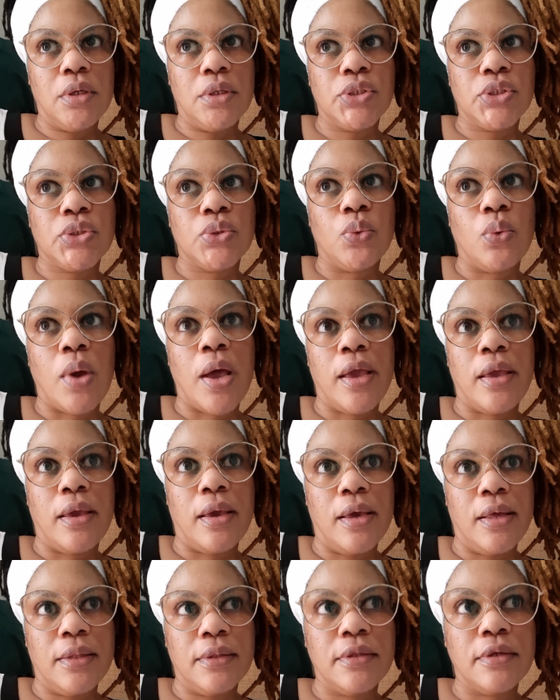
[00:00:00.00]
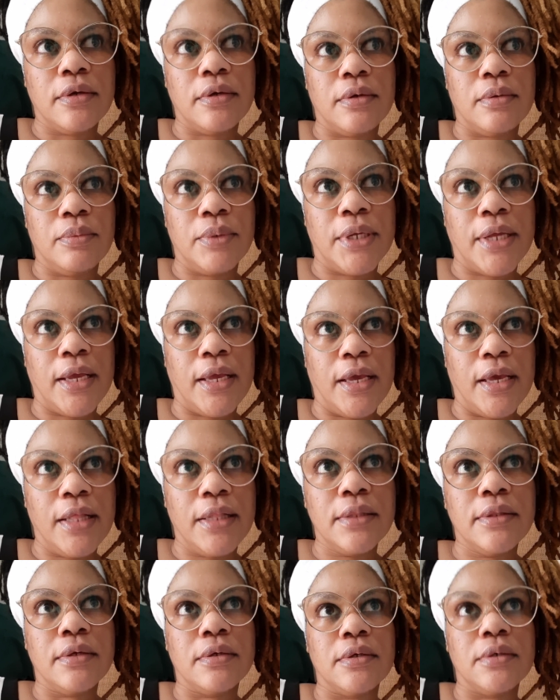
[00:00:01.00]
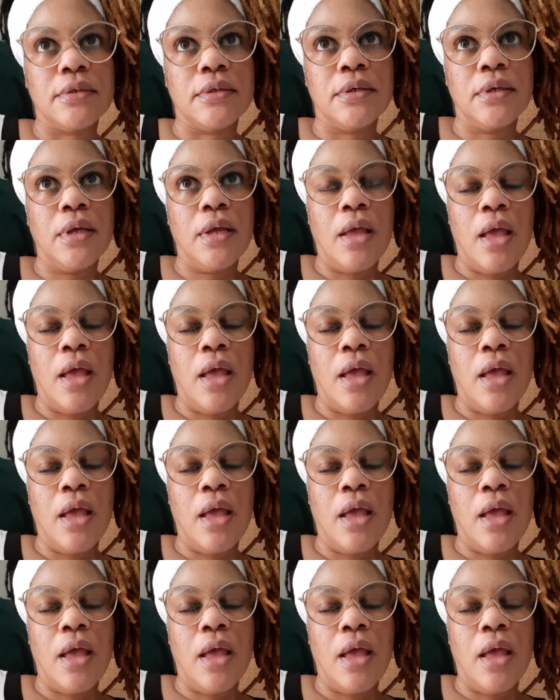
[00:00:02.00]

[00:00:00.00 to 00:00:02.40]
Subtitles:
So I held her. When I held her,